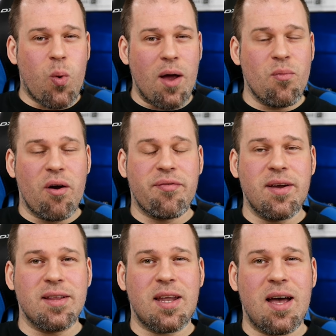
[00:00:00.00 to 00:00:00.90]
one more
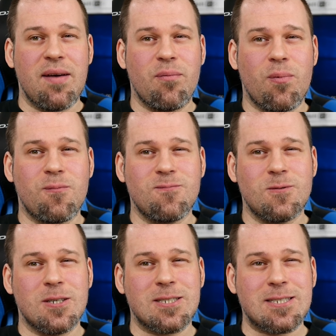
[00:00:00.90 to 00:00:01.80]
thing that I
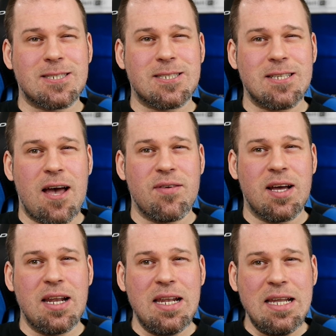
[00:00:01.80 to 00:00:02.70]
was having
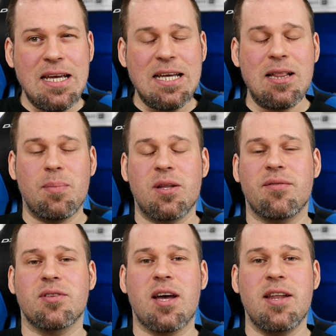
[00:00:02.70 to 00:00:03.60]
a little bit
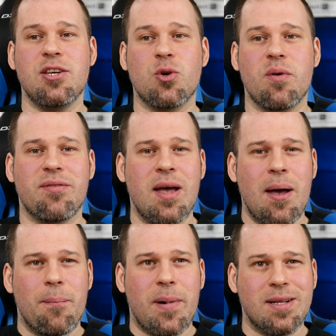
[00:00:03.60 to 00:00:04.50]
of a tiny issue with,
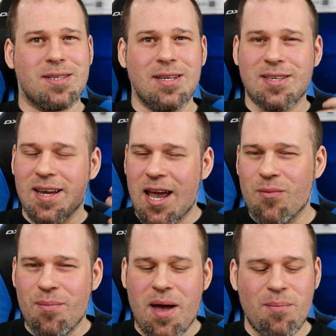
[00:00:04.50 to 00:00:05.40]
but since I can't
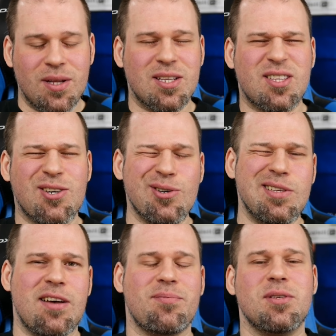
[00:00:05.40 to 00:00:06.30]
remember it, it
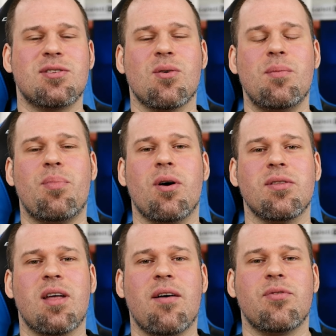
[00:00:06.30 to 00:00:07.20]
couldn't have been so
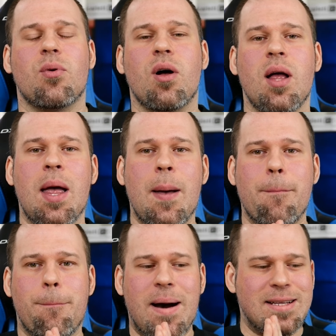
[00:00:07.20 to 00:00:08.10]
important after all.
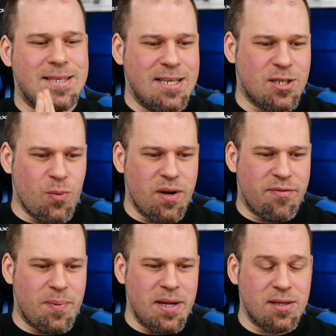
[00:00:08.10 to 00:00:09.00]
But this would
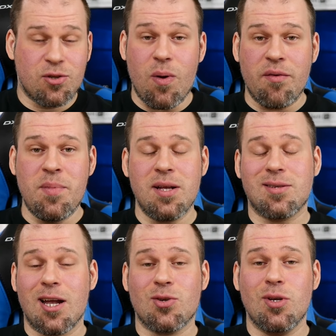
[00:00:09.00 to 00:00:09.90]
have been it. 12
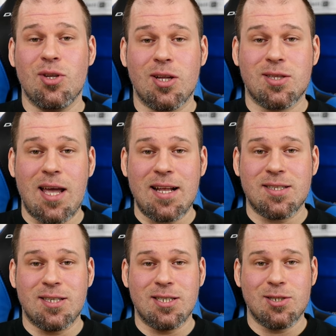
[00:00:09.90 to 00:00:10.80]
minutes, actually not
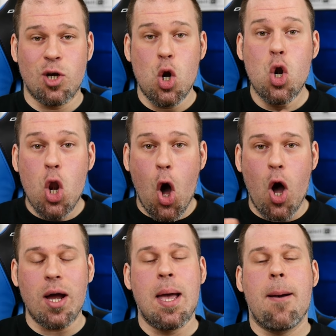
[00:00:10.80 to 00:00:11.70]
that
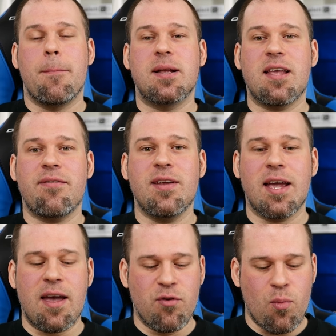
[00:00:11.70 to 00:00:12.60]
long, but definitely I
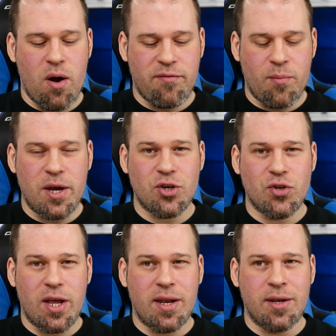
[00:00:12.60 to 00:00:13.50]
gave you more information
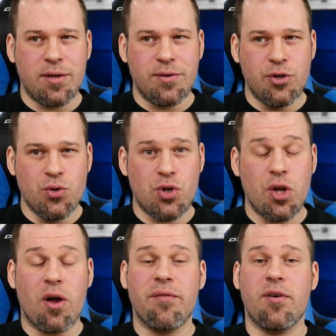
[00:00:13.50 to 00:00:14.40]
than usually
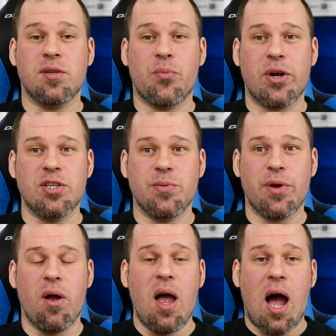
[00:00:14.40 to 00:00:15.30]
on a first impressions
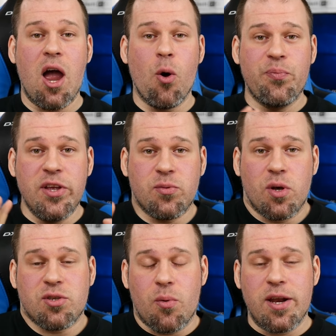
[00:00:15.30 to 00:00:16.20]
video. I hope this
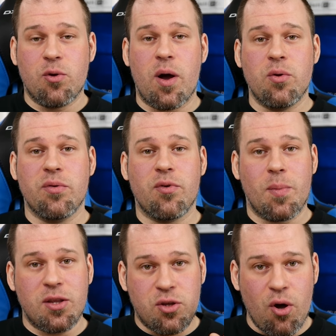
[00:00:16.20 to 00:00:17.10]
was already quite useful,
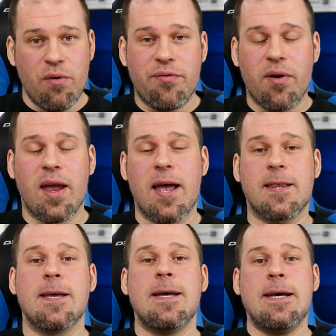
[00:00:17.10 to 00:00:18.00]
but don't
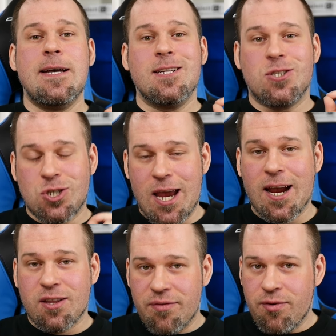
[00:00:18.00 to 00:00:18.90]
forget,
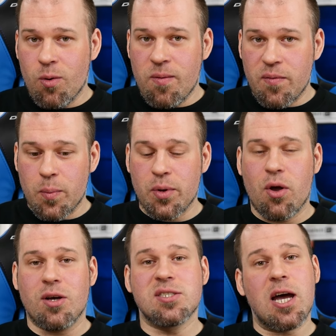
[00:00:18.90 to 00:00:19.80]
check the full review,
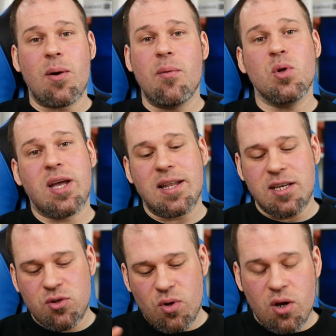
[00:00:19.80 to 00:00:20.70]
because there I will get
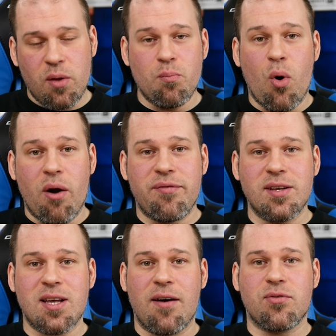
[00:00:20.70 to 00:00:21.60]
into a lot more
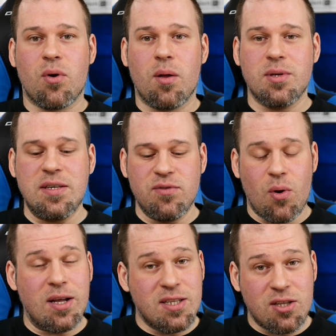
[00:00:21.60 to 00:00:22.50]
things after all, even
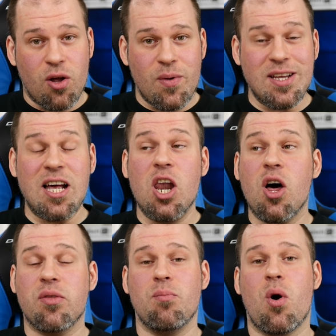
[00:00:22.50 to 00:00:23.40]
though I did already a
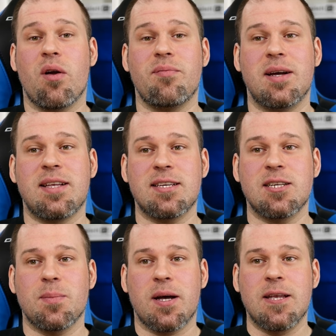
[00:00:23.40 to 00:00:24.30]
lot more of my
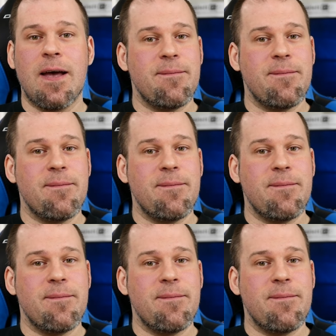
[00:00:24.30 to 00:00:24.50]
testing, but